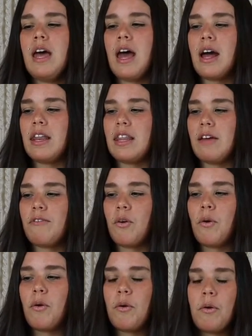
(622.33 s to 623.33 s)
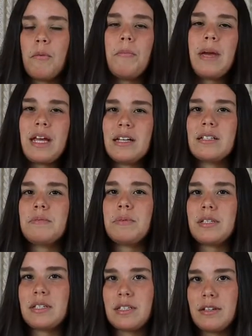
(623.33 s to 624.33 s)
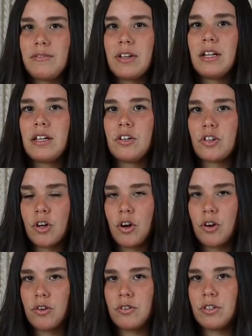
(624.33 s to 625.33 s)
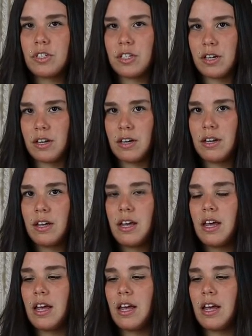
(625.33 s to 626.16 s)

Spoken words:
and they've all been specifically chosen